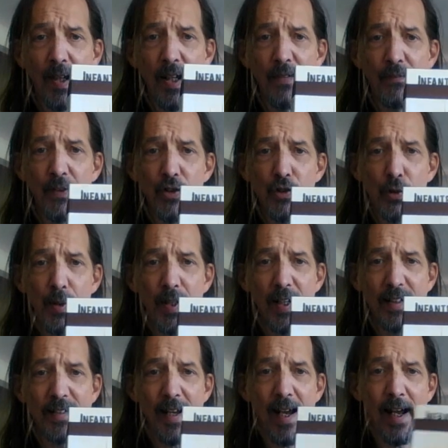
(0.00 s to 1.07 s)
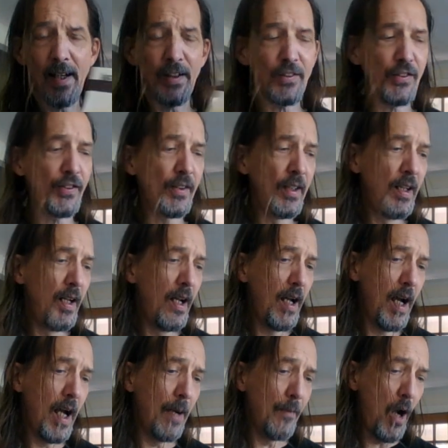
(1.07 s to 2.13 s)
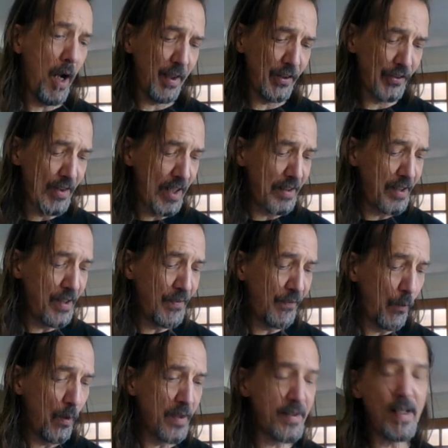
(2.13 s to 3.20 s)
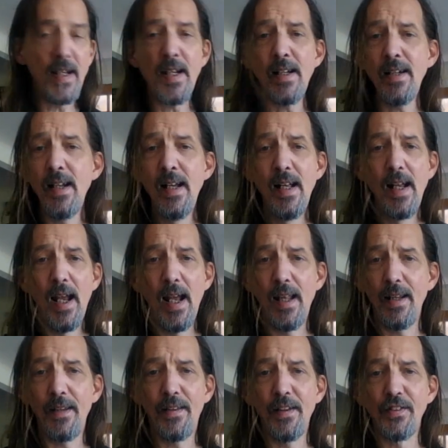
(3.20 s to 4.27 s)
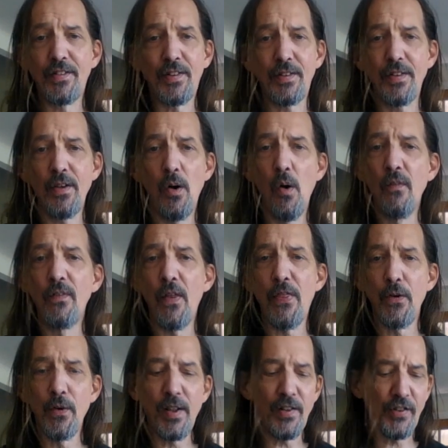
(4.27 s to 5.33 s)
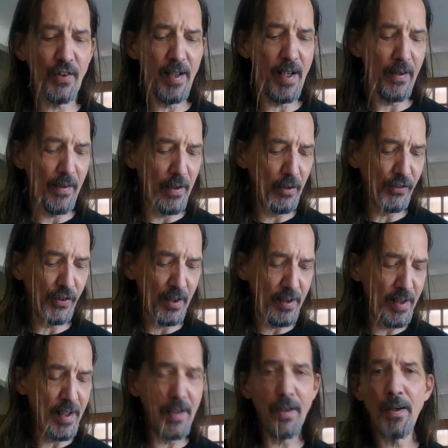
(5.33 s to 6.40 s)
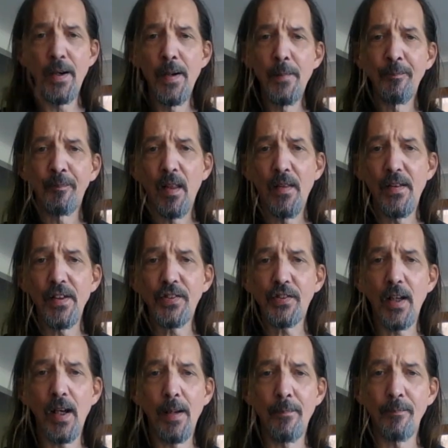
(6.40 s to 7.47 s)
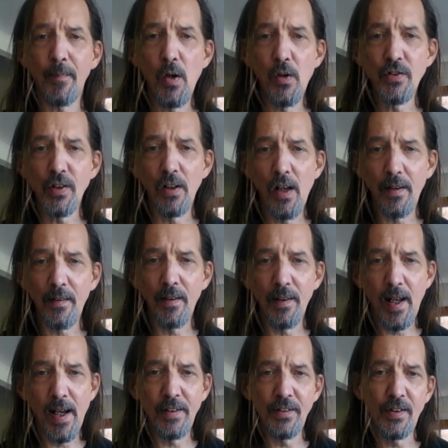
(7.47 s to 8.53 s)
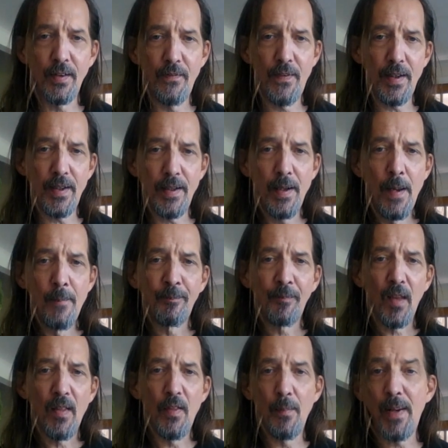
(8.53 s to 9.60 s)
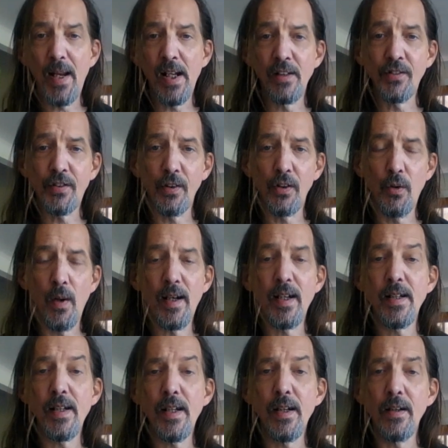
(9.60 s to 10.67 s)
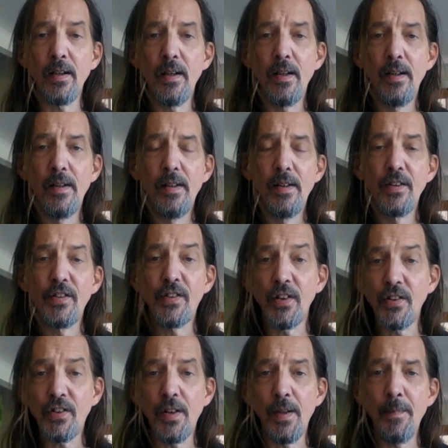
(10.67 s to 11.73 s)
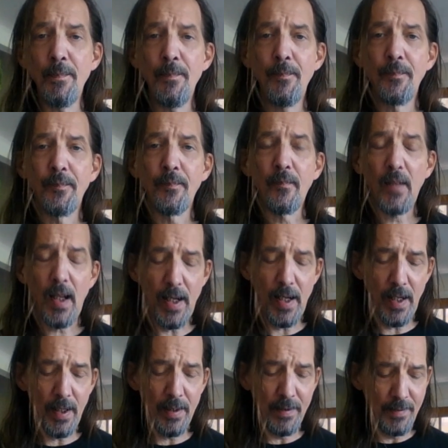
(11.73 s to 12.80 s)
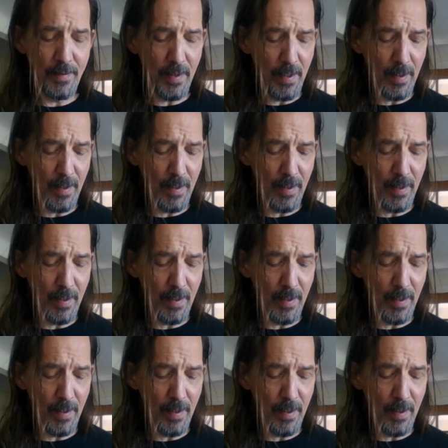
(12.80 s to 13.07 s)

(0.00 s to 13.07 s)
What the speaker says: Infantry Attacks, August 1914, and there's over 30 scenarios in here. This goes along the lines of the Panzer Grenadier system and